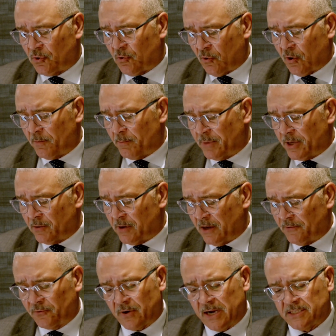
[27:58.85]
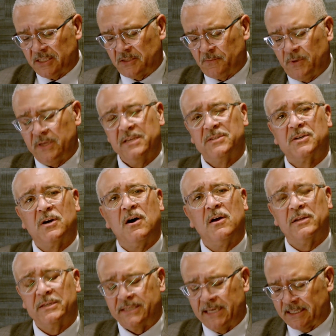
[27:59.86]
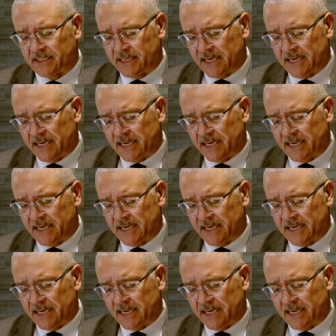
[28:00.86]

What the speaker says: or mental health crisis, please call or text